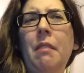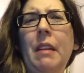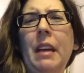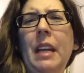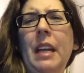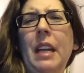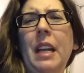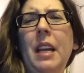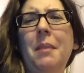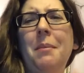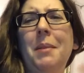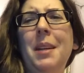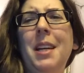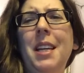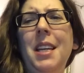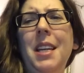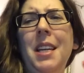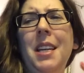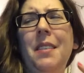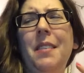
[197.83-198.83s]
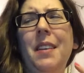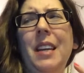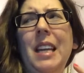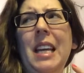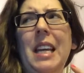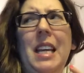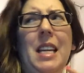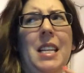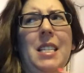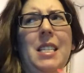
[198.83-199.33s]
and um, I'm not like
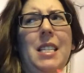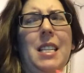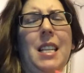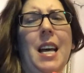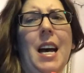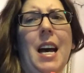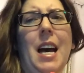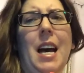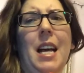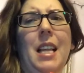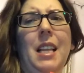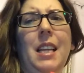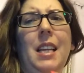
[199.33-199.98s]
really into that.